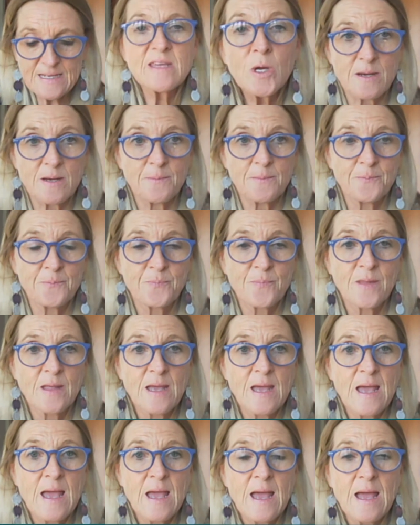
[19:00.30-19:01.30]

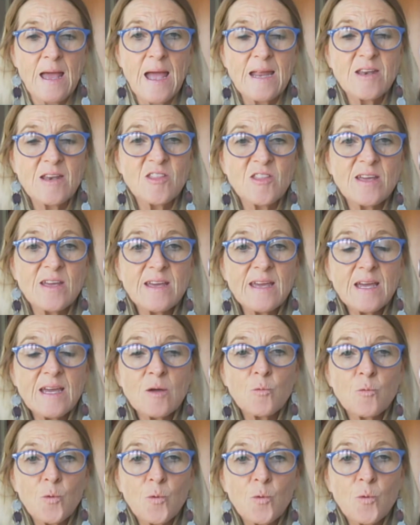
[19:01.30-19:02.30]
is to think
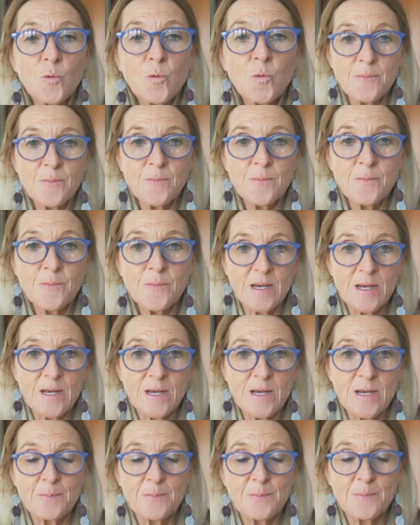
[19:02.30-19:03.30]
win-win.
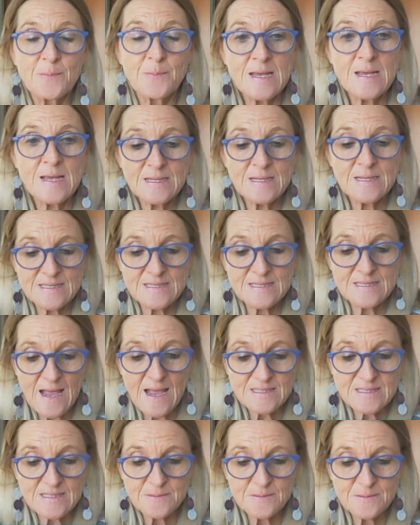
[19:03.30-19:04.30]
And thinking
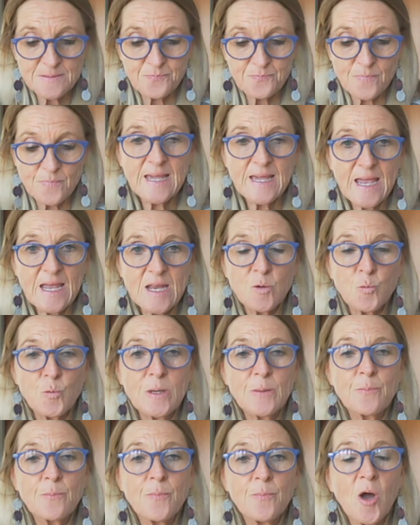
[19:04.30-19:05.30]
win-win means that,
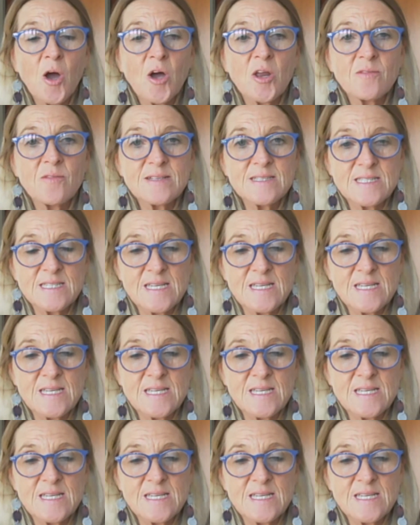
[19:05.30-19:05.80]
again,